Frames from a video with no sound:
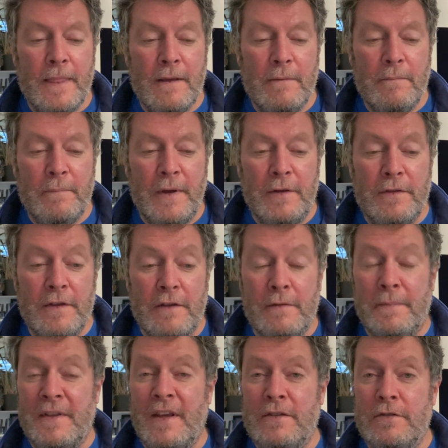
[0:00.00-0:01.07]
both as a
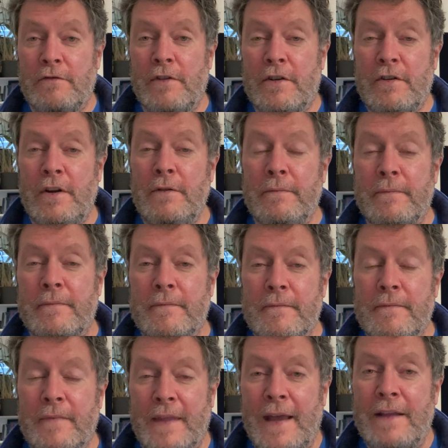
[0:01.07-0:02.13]
potential recruit
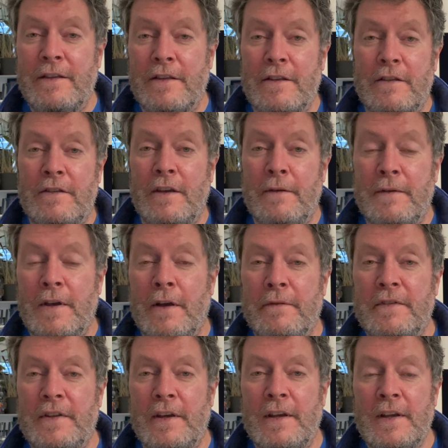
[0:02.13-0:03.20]
and as a serving
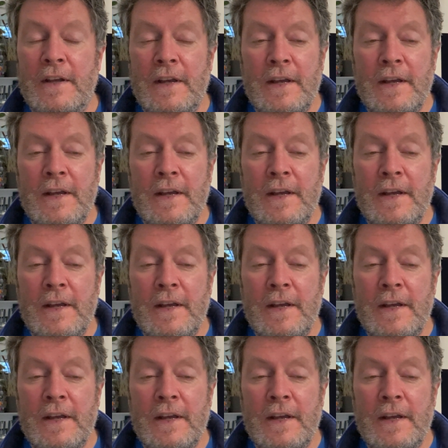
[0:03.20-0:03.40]
officer.